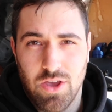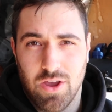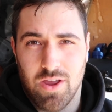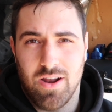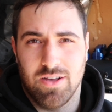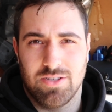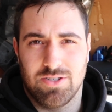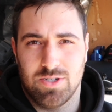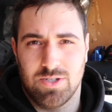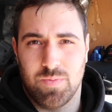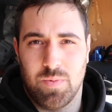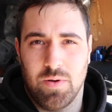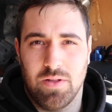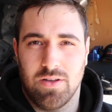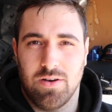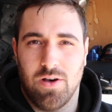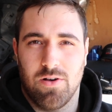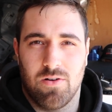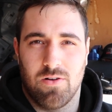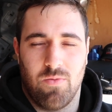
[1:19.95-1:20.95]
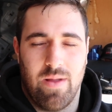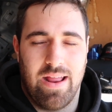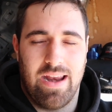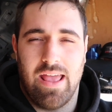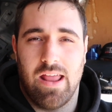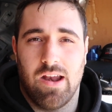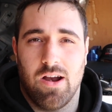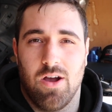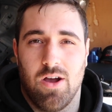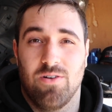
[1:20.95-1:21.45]
You can also just pull the little
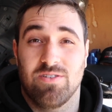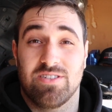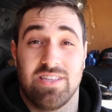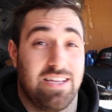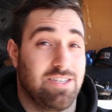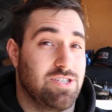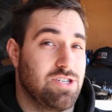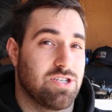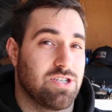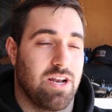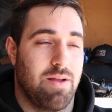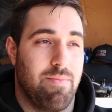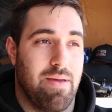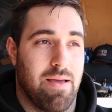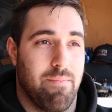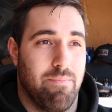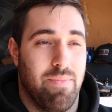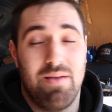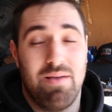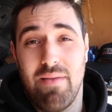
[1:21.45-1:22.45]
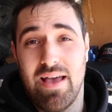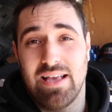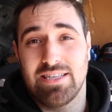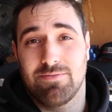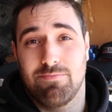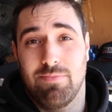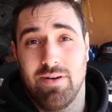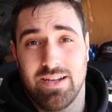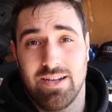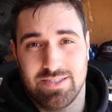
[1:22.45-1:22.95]
radiator hose and that's just gonna make a big
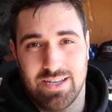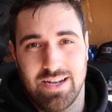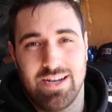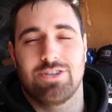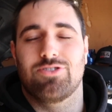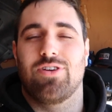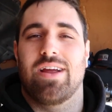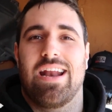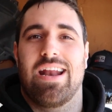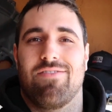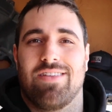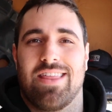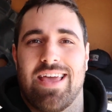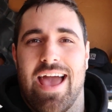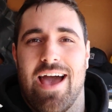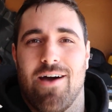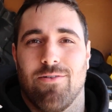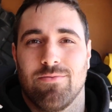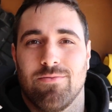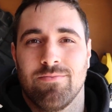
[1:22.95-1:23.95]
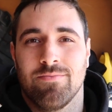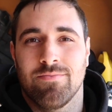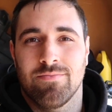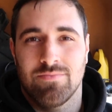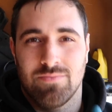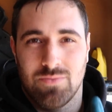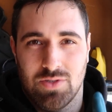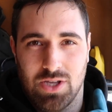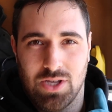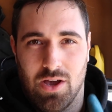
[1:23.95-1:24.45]
mess, but it's gonna drain everything out.
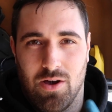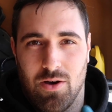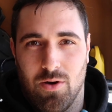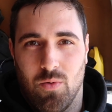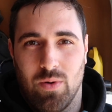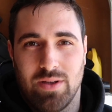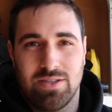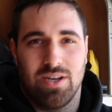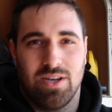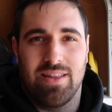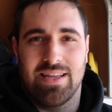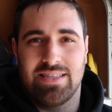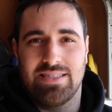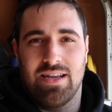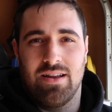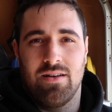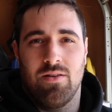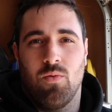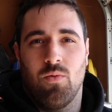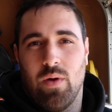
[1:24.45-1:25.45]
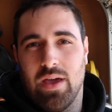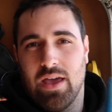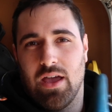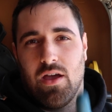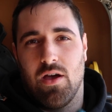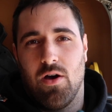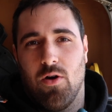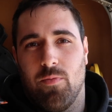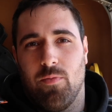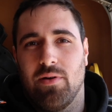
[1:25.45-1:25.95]
So once all that's done, we
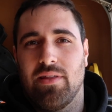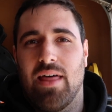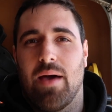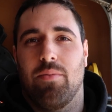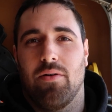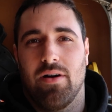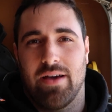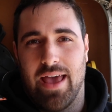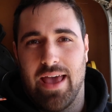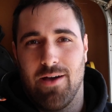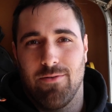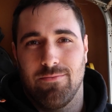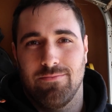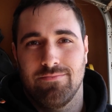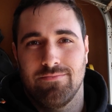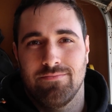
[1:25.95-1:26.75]
can go pull that plug out.